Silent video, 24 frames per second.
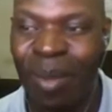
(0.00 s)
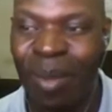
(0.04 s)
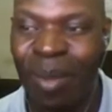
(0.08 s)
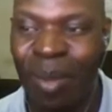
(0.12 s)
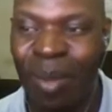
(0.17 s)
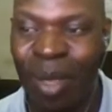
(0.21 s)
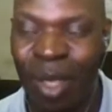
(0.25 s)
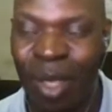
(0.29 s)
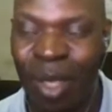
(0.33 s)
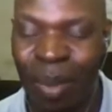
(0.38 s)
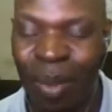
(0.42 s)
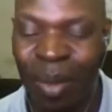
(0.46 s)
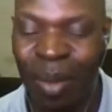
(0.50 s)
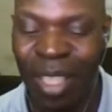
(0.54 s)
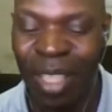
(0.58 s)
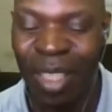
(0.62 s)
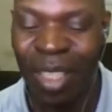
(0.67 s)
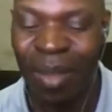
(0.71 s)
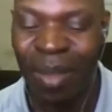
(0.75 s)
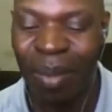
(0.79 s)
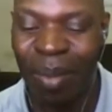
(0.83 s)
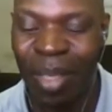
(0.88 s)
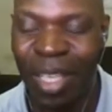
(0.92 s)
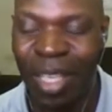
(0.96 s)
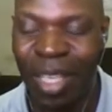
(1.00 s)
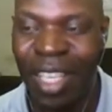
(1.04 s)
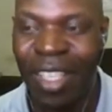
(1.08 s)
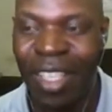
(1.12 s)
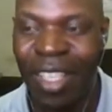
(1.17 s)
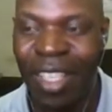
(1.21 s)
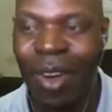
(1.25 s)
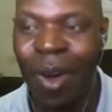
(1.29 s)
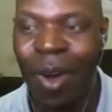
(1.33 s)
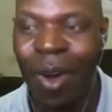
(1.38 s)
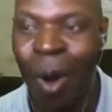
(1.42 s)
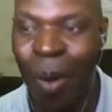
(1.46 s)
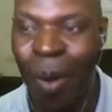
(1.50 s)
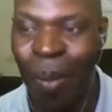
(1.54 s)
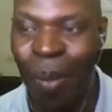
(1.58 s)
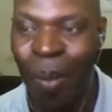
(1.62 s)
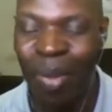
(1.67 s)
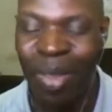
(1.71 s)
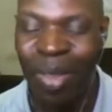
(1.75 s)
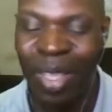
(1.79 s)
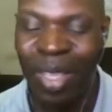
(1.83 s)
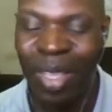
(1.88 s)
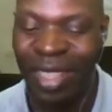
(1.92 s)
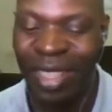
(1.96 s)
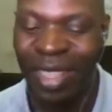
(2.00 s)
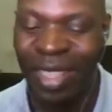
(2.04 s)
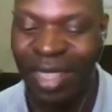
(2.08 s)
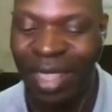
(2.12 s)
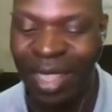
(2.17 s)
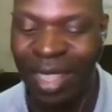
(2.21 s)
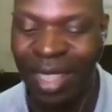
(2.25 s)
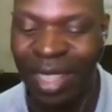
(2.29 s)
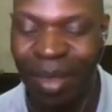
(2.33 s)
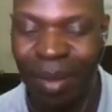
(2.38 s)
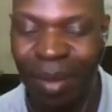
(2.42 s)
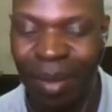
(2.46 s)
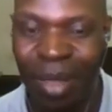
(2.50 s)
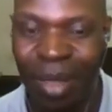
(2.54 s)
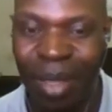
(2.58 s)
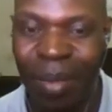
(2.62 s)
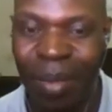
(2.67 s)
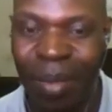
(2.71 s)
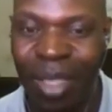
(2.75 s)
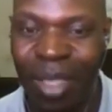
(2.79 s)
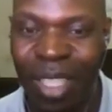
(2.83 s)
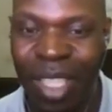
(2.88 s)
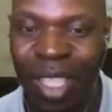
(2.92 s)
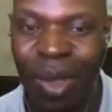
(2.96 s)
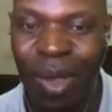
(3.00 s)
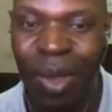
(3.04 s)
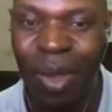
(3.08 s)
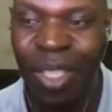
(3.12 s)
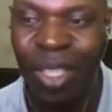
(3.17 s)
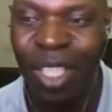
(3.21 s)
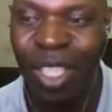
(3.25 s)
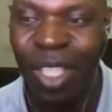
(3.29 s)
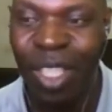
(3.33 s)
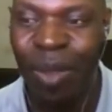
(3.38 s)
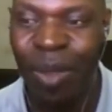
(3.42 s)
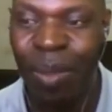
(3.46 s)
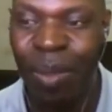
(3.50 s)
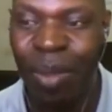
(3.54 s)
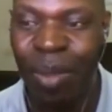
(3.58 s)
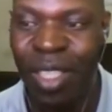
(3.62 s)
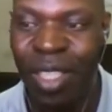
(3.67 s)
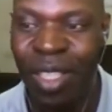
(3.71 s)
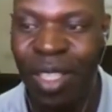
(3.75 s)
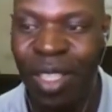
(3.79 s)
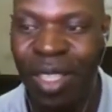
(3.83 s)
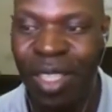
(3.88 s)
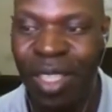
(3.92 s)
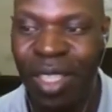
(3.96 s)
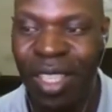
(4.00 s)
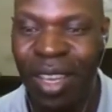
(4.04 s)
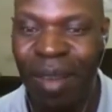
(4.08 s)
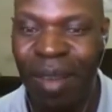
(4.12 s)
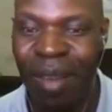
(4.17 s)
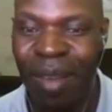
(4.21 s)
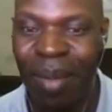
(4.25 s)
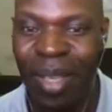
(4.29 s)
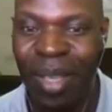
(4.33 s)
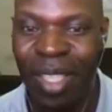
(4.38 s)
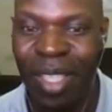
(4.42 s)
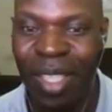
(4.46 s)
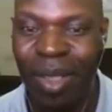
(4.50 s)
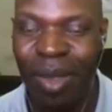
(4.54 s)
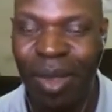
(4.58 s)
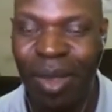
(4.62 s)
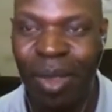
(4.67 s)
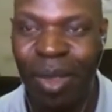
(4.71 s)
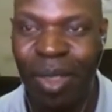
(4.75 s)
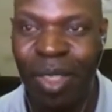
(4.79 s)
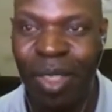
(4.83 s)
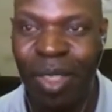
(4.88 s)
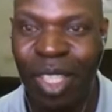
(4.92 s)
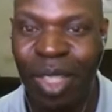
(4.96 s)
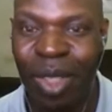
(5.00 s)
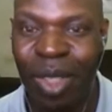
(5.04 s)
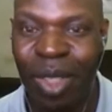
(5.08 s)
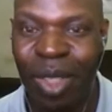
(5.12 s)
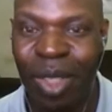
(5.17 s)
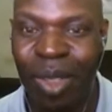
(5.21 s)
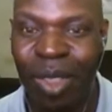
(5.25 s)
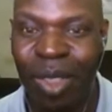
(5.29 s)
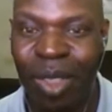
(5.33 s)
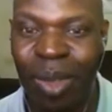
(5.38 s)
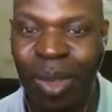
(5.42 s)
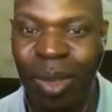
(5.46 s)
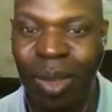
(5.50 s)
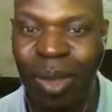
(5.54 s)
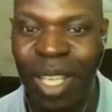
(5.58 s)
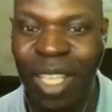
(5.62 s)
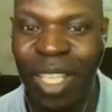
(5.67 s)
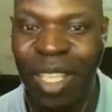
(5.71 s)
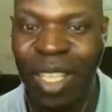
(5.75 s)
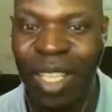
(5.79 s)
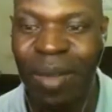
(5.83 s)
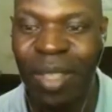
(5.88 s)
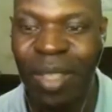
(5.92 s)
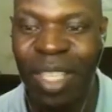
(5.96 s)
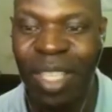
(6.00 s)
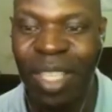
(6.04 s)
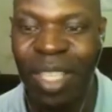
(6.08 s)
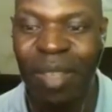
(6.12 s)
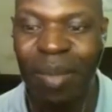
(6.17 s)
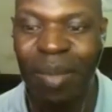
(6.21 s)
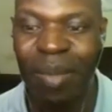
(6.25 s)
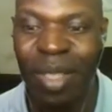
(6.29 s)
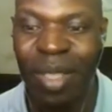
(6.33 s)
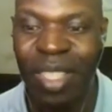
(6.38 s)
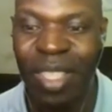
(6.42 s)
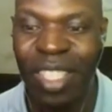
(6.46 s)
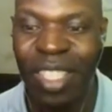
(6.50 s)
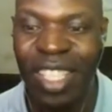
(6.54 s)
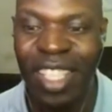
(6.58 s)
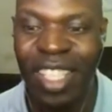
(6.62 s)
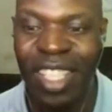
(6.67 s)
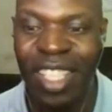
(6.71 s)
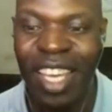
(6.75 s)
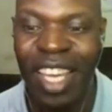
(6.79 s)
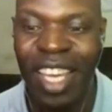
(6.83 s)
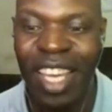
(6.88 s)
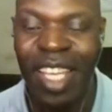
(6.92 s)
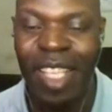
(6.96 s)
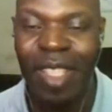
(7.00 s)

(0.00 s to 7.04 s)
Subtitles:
prospect, but I hope that maybe they use this space, the Umpires Association together with the NPCA,